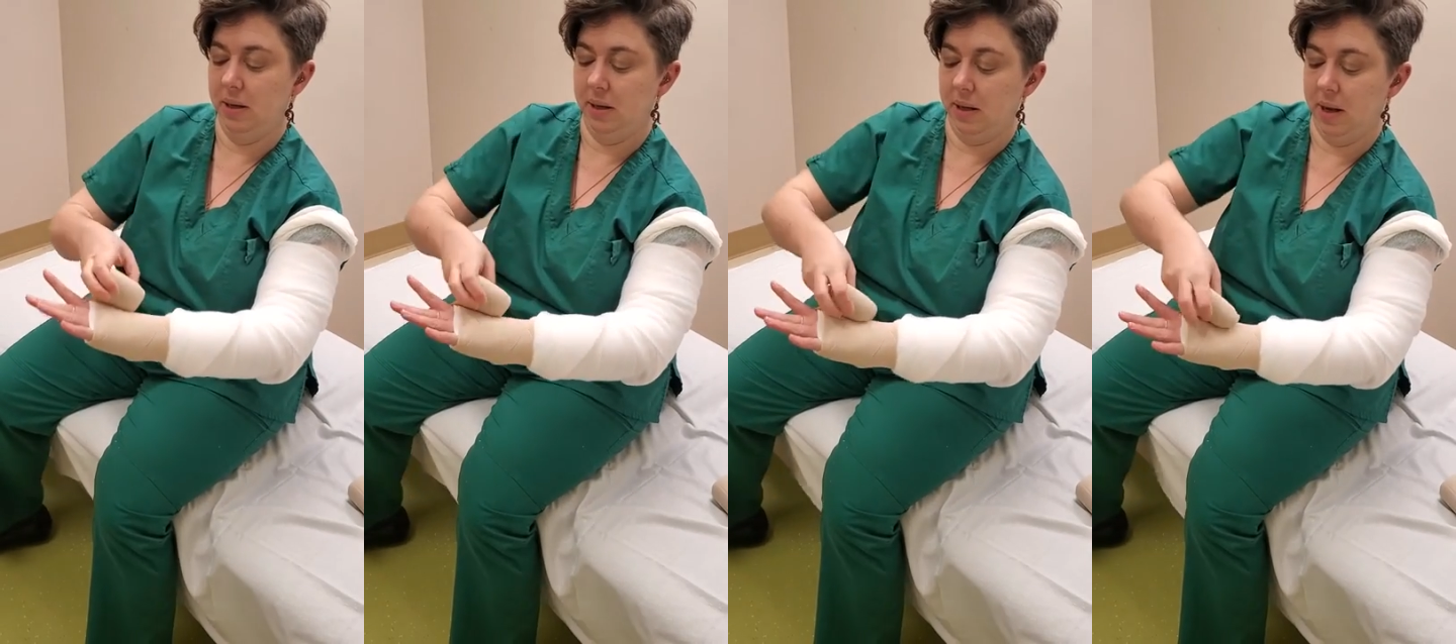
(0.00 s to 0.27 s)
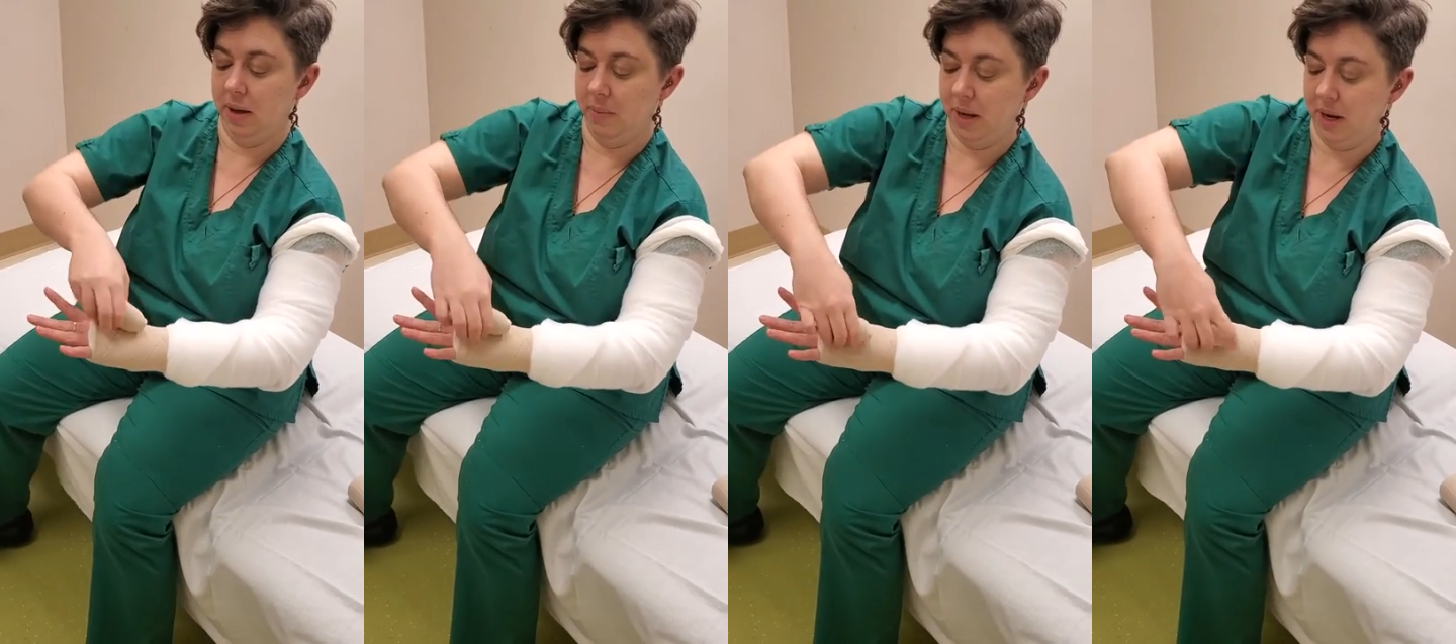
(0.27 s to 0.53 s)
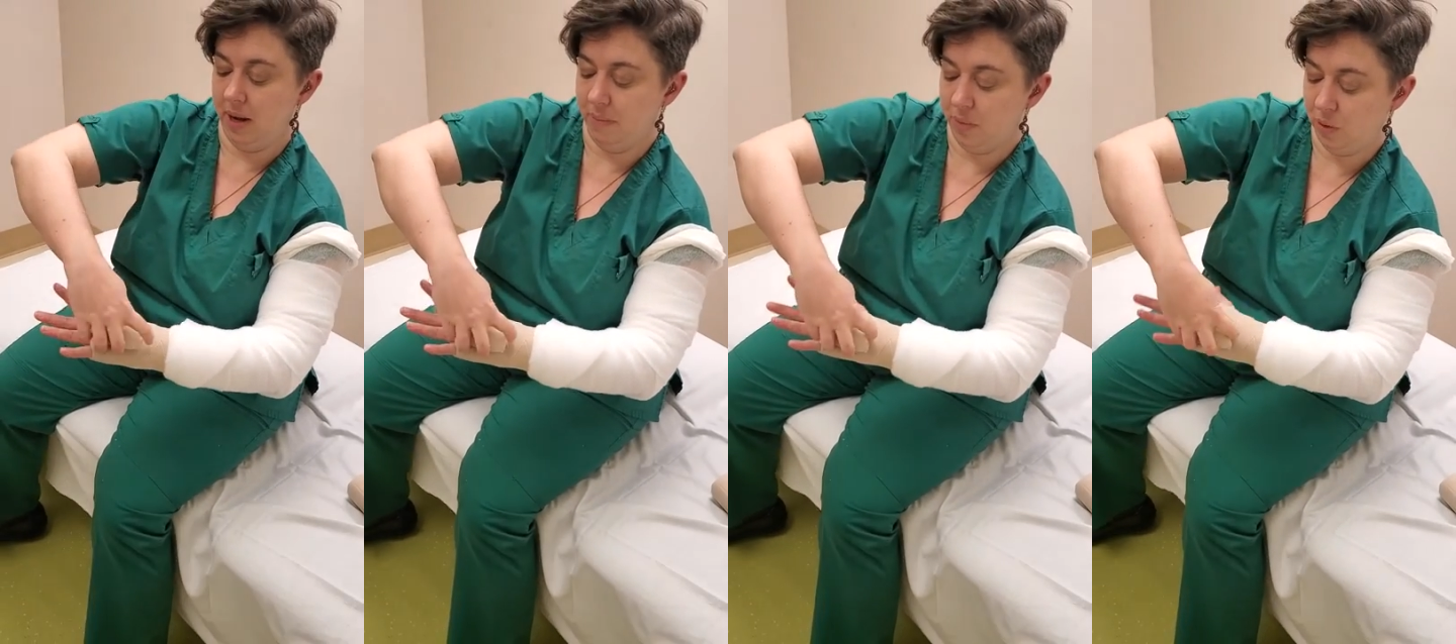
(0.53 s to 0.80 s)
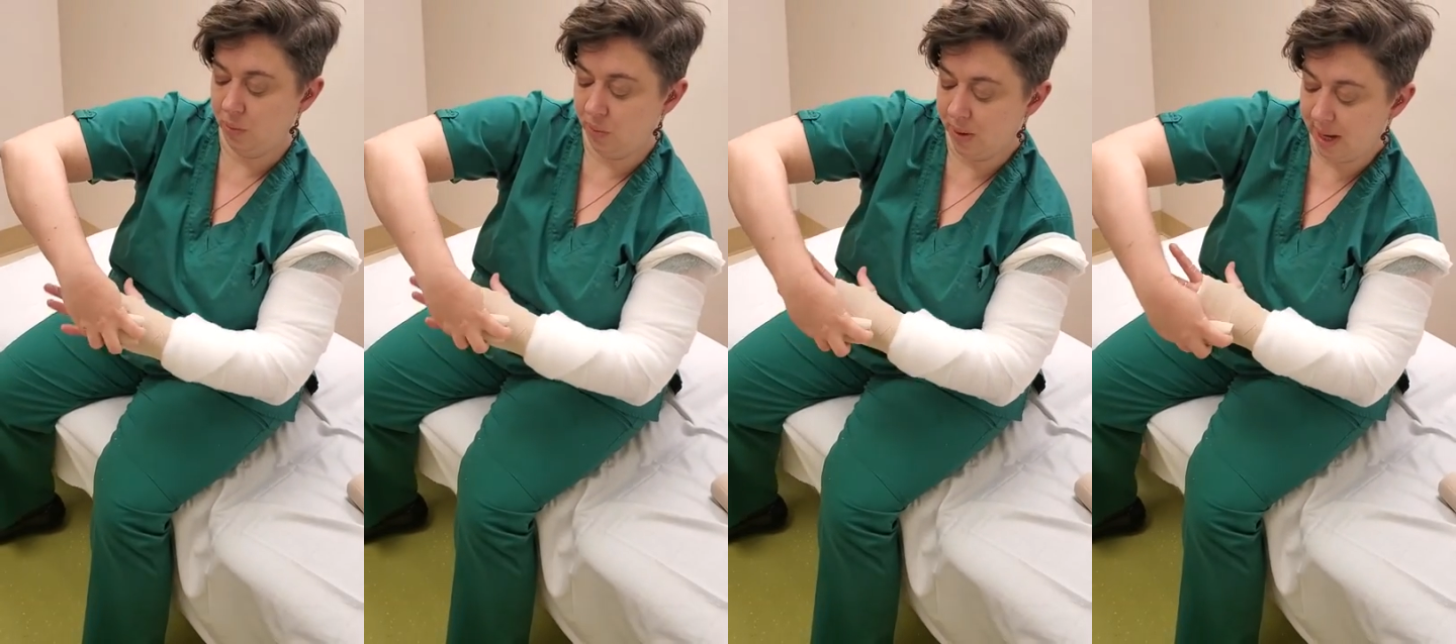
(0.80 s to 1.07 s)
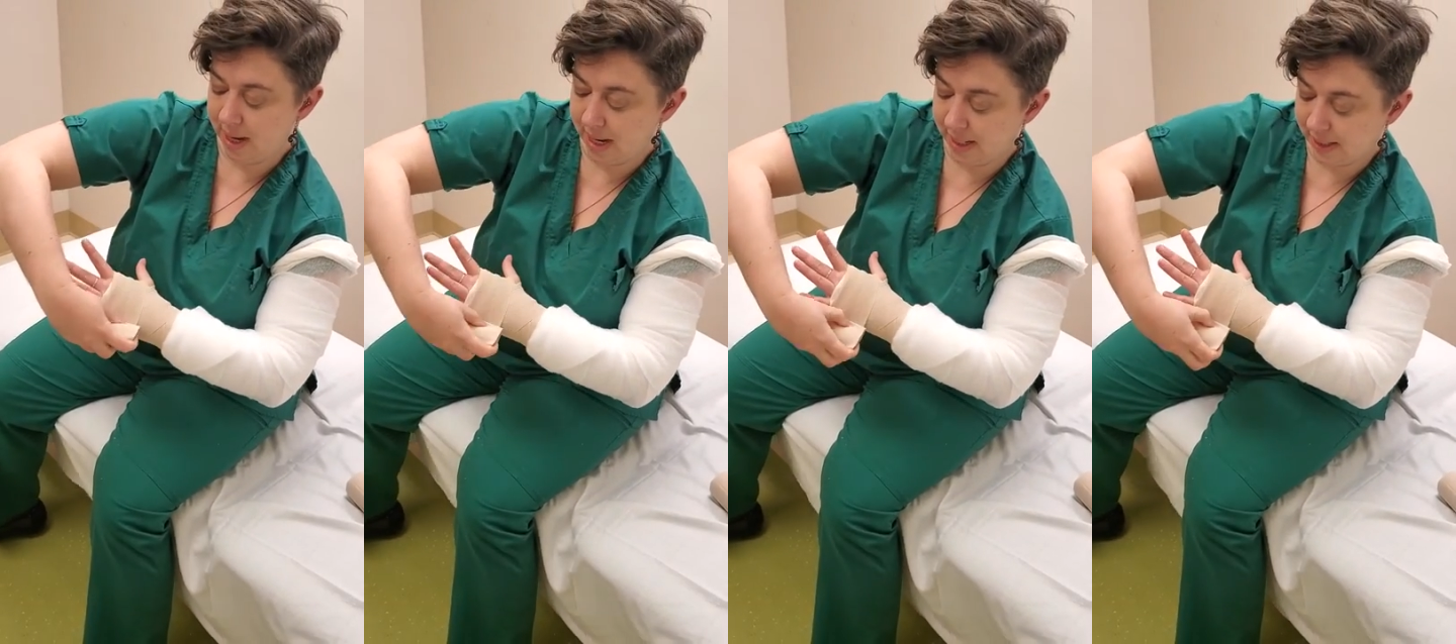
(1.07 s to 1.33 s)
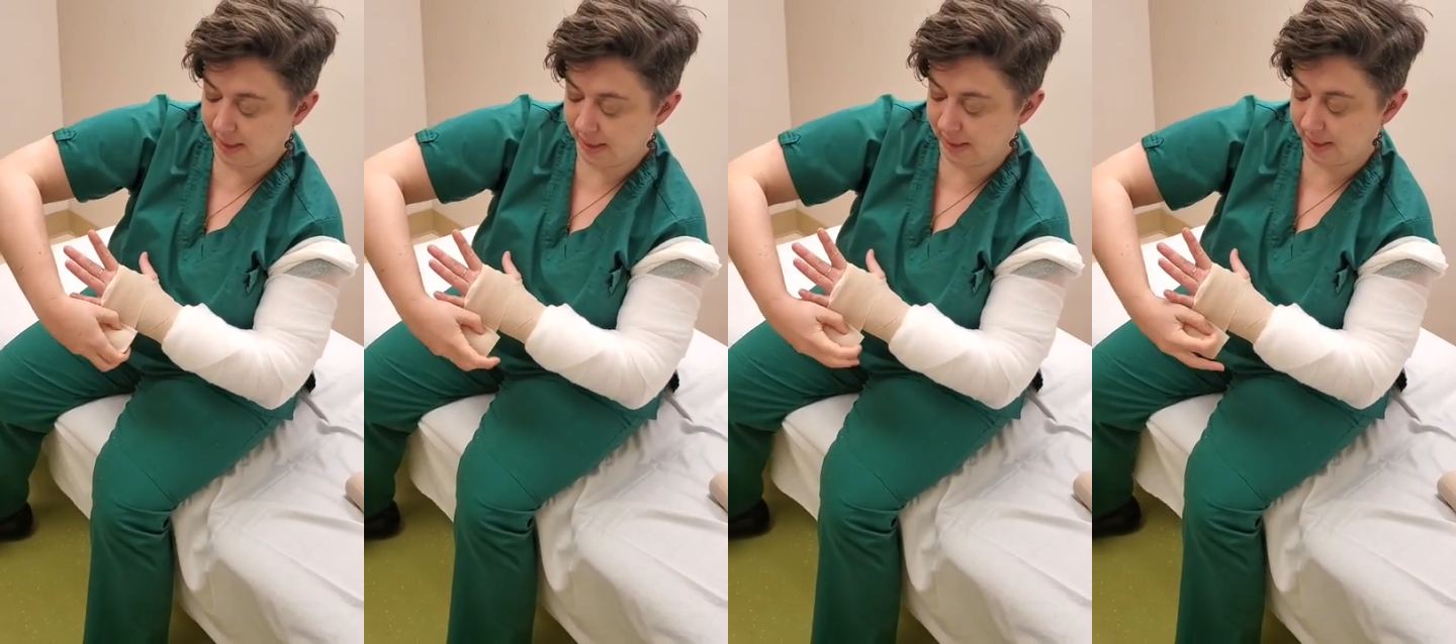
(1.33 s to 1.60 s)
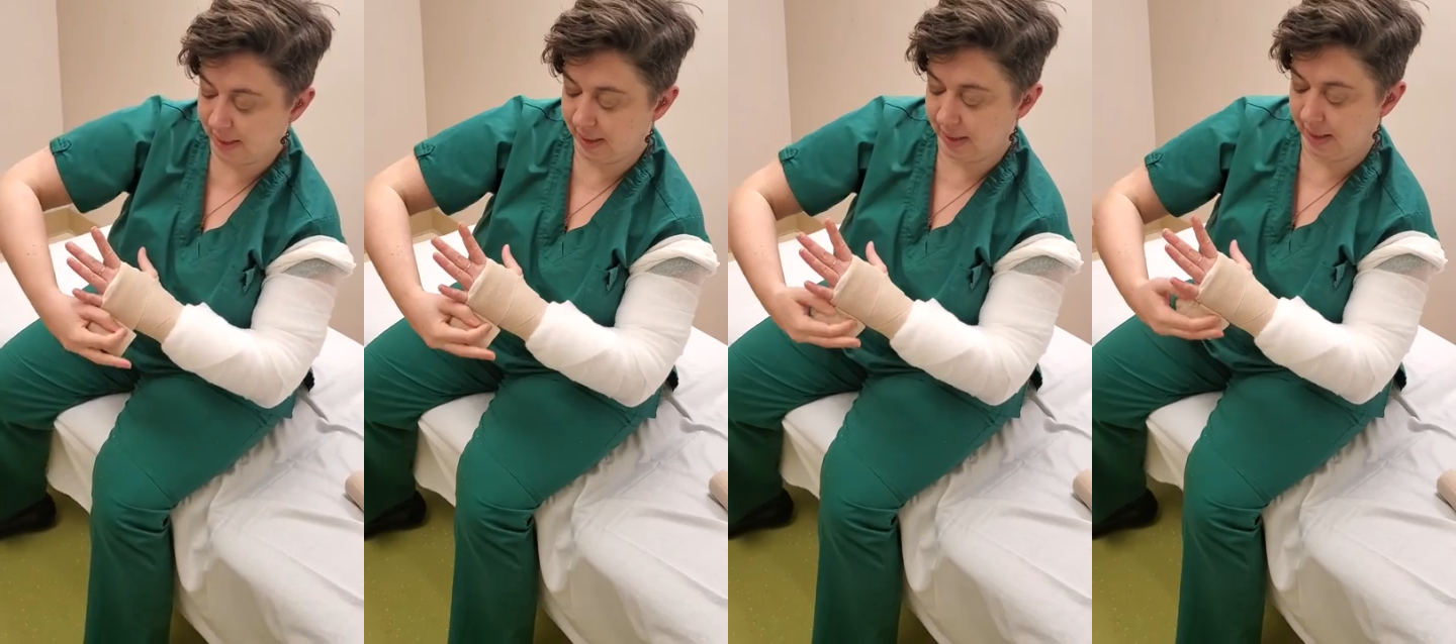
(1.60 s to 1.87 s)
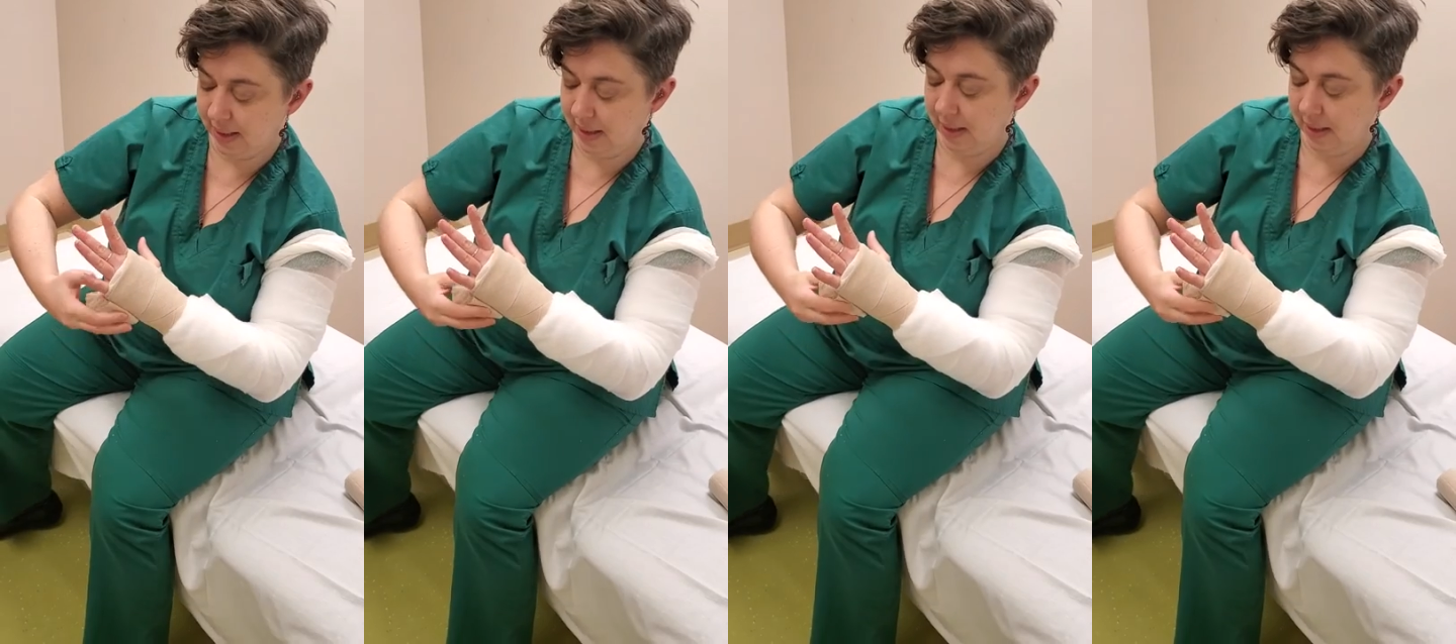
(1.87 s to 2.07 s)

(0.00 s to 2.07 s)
coming up twice.